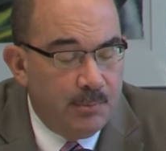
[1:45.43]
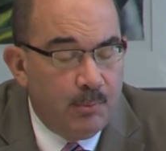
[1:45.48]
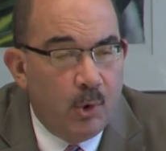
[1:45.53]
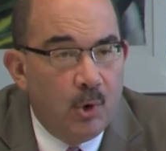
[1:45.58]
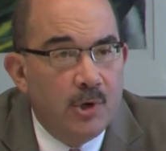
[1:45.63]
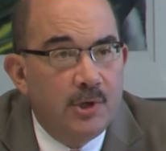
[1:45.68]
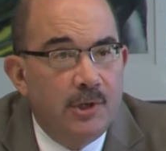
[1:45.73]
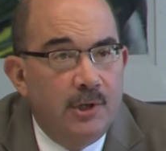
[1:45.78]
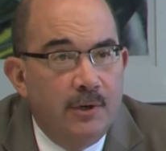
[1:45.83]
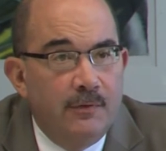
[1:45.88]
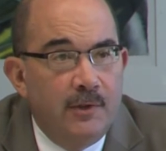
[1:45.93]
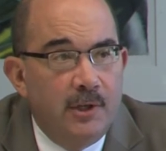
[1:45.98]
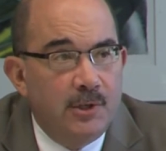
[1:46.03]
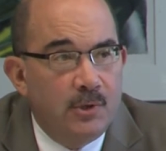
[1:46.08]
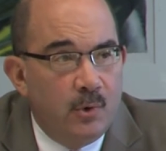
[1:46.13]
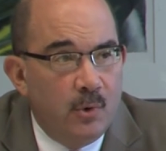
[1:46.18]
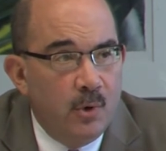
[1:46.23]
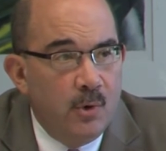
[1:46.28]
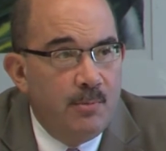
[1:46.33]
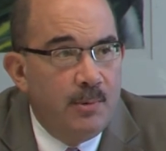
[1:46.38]
portion of this
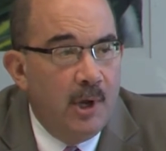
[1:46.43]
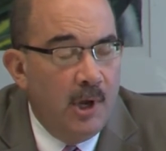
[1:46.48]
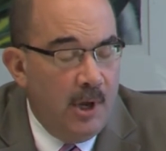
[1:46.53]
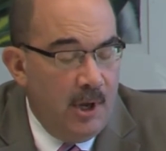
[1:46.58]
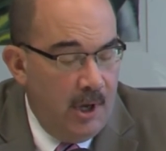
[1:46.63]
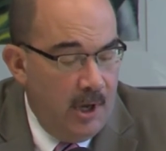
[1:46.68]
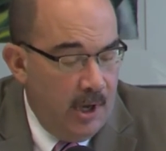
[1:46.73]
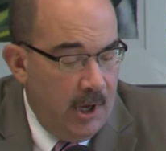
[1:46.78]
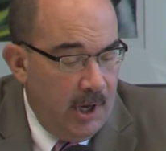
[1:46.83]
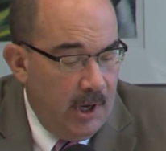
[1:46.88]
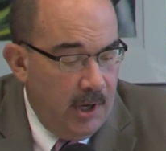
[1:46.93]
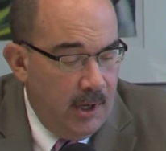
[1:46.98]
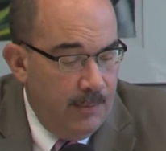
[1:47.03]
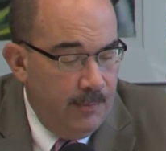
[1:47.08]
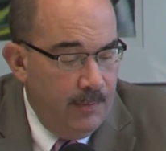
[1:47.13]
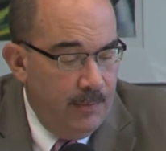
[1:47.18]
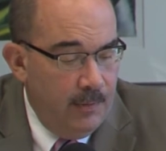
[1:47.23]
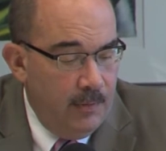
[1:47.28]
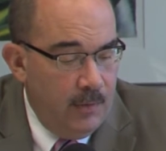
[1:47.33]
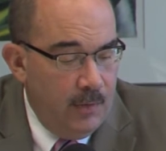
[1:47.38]
group,
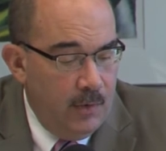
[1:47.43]
um,